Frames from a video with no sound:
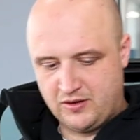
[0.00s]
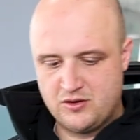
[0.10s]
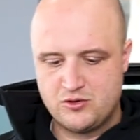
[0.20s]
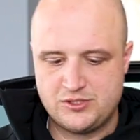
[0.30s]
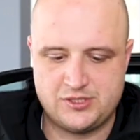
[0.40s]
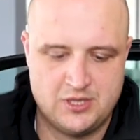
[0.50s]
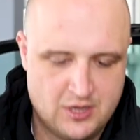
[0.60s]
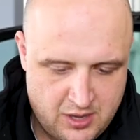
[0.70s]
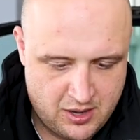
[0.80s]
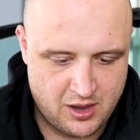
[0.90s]
to use.
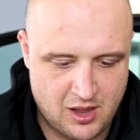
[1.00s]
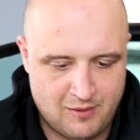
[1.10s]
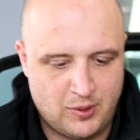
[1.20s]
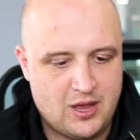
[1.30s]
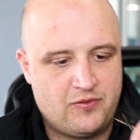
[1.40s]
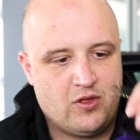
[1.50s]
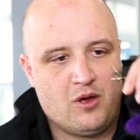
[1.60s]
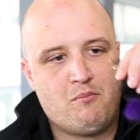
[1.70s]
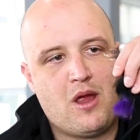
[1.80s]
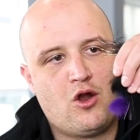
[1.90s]
Got
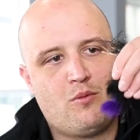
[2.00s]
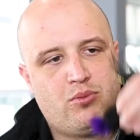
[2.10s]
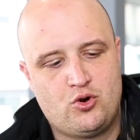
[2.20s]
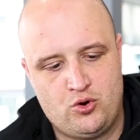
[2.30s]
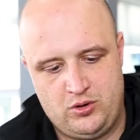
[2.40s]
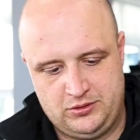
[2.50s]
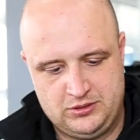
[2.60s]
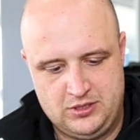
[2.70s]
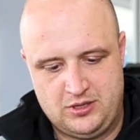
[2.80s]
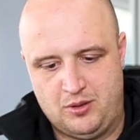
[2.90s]
the marabou,
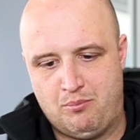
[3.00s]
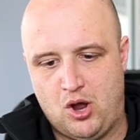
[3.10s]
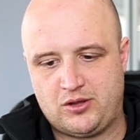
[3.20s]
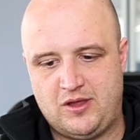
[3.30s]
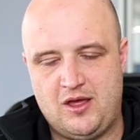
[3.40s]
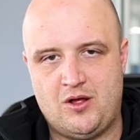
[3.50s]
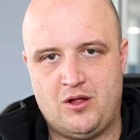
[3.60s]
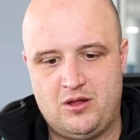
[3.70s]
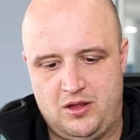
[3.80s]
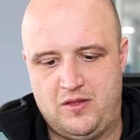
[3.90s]
the
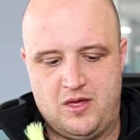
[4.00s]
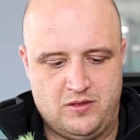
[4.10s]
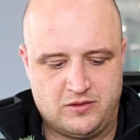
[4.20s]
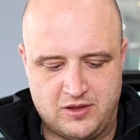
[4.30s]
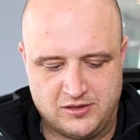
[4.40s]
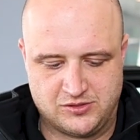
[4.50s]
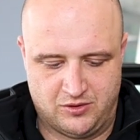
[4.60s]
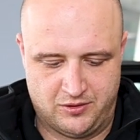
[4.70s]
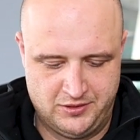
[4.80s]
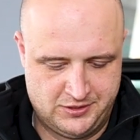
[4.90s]
bucktail, and then the
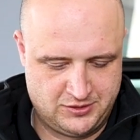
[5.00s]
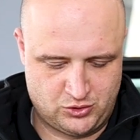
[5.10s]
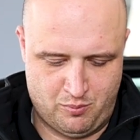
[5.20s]
tinsel. So